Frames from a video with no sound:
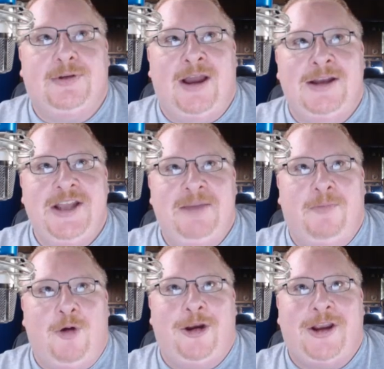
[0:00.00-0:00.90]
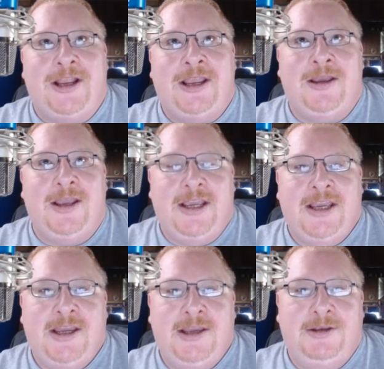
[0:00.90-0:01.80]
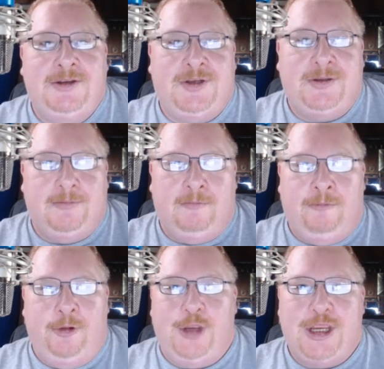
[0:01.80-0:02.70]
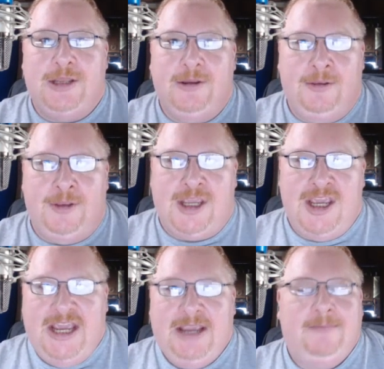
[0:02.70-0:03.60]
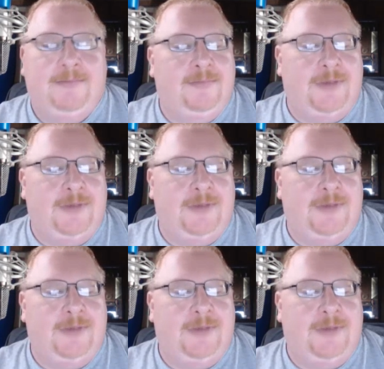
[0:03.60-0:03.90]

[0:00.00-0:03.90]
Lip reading: content marketing is really the key.